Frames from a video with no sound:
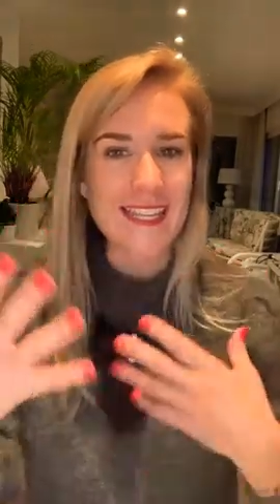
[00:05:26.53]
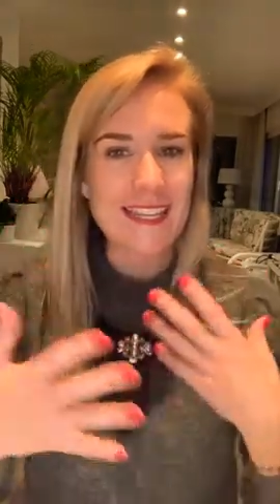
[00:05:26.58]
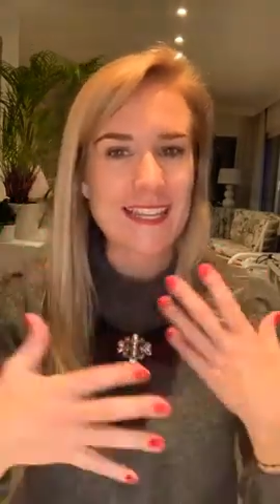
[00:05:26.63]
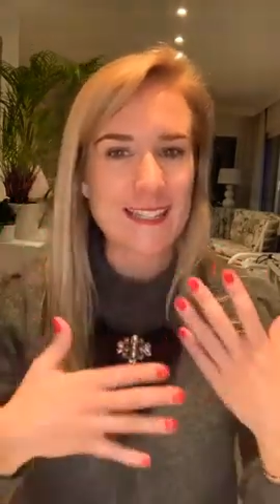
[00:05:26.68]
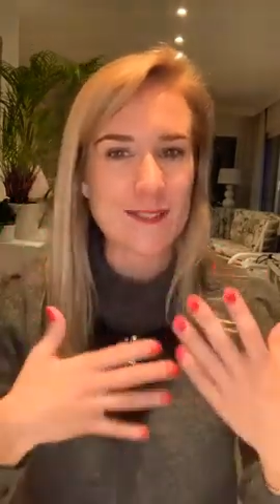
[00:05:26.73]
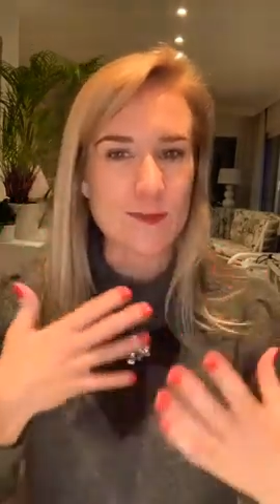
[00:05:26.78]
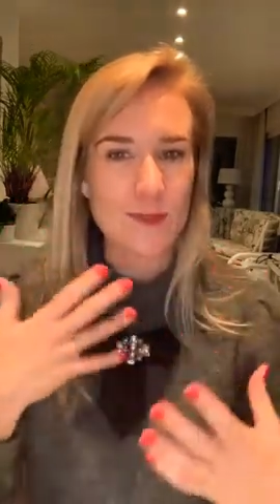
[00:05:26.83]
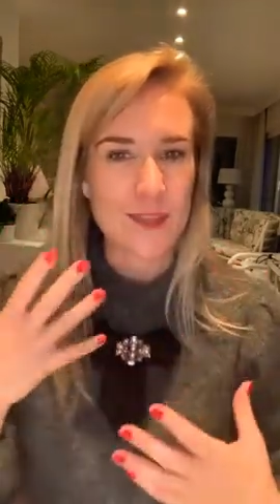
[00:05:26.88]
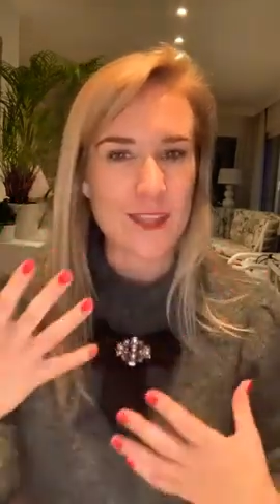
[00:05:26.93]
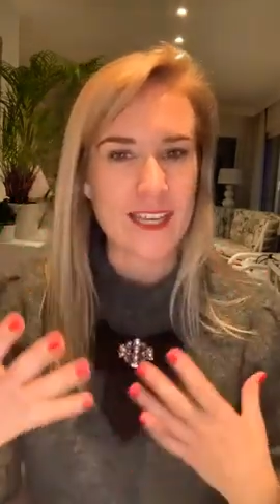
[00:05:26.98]
is
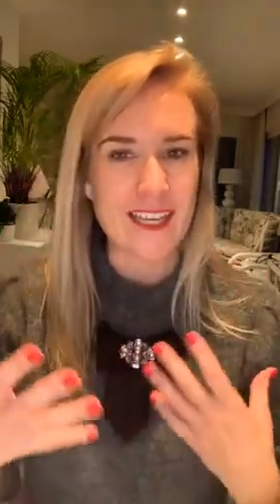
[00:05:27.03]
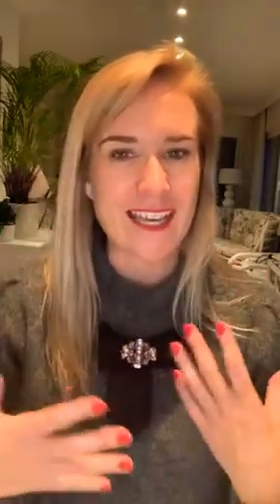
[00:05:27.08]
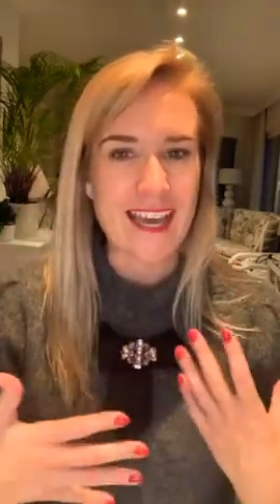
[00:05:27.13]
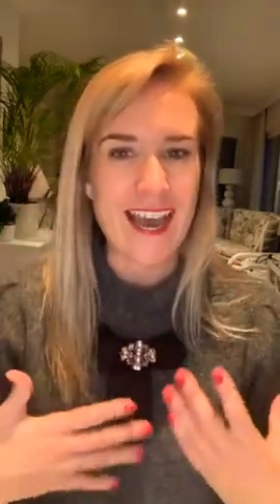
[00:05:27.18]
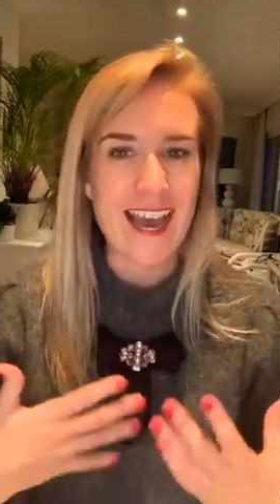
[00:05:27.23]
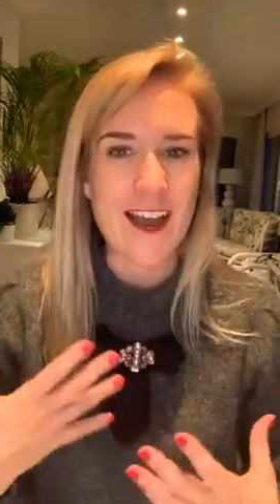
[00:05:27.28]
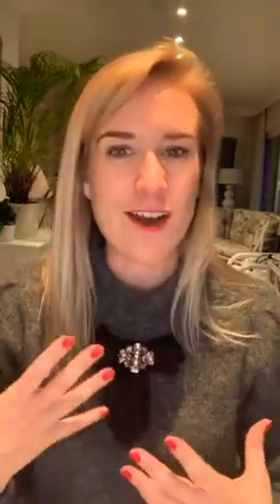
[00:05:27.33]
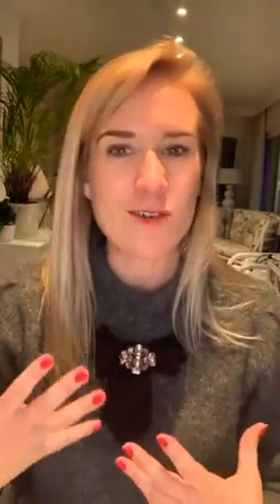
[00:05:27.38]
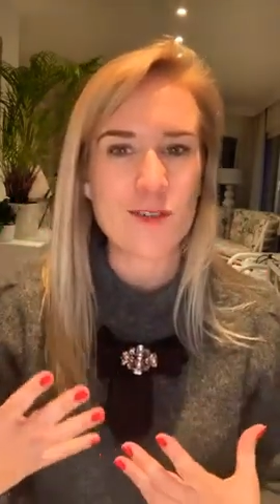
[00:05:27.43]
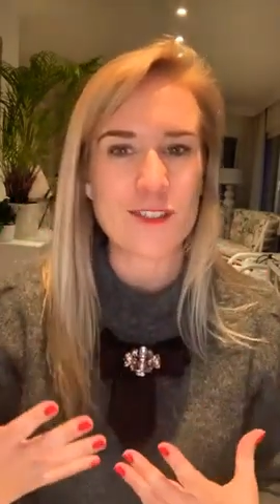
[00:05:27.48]
what the
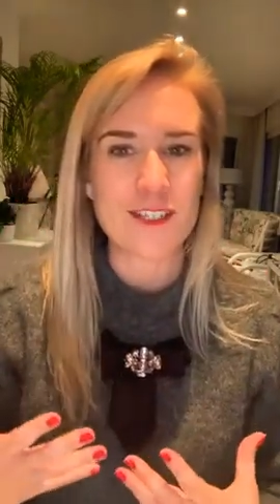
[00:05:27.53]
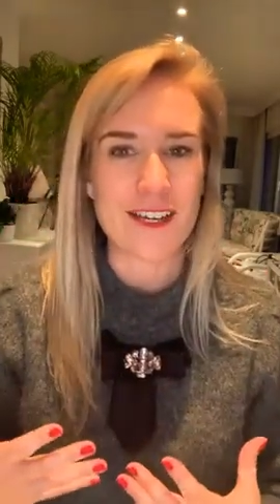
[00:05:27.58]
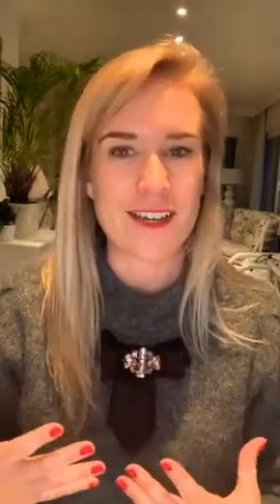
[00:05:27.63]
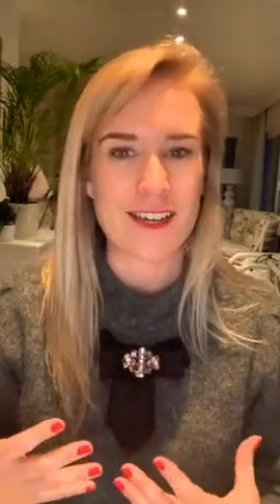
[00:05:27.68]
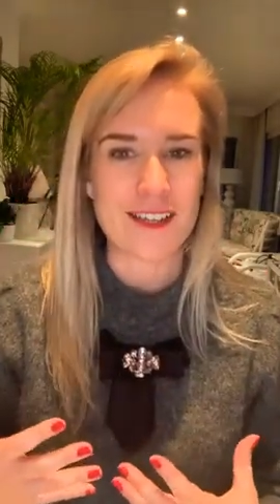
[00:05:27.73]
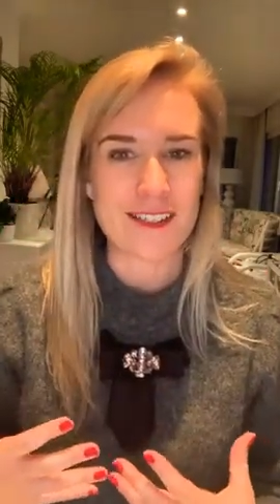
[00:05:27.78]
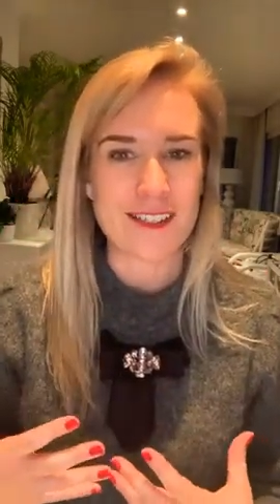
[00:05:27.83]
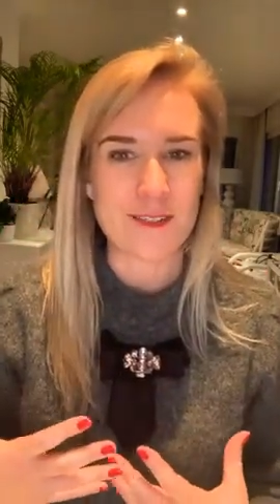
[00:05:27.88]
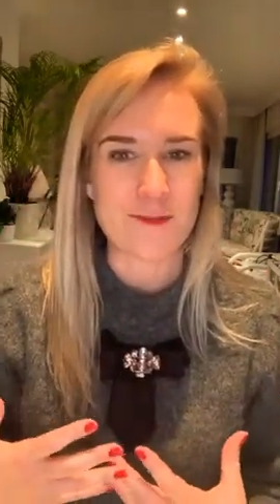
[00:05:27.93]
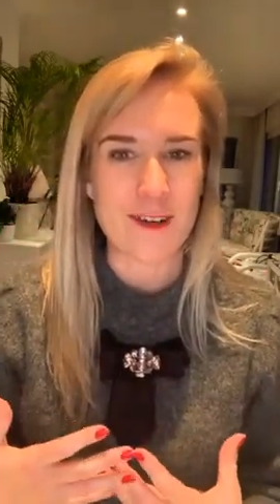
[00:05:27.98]
cow
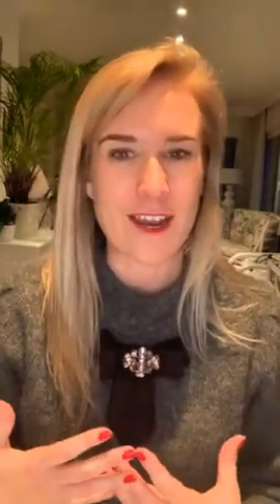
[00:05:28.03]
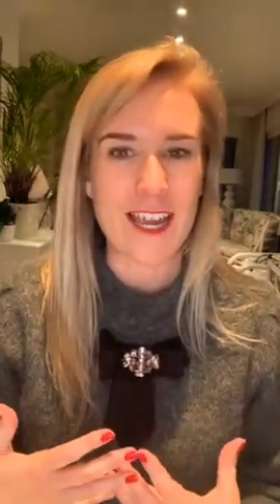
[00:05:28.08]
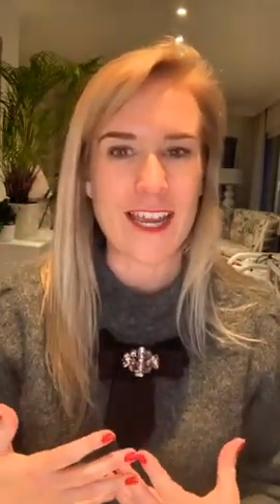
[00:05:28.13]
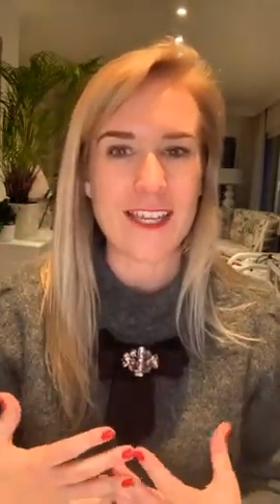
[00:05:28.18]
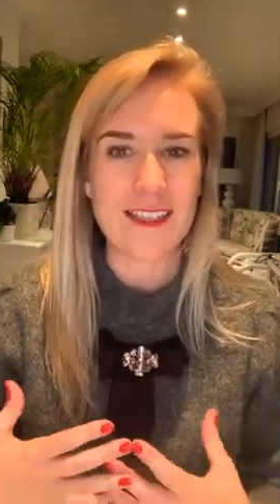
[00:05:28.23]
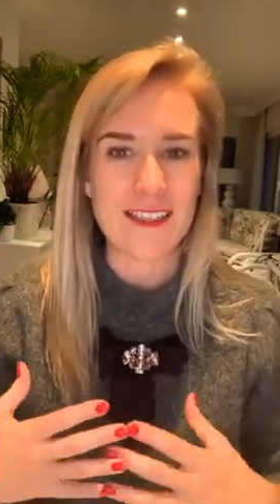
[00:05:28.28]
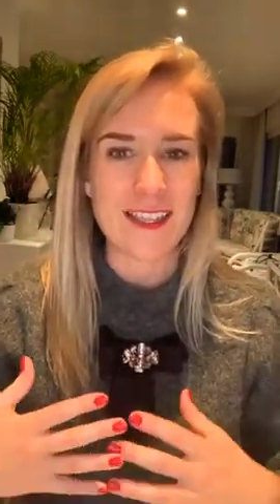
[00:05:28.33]
does, right?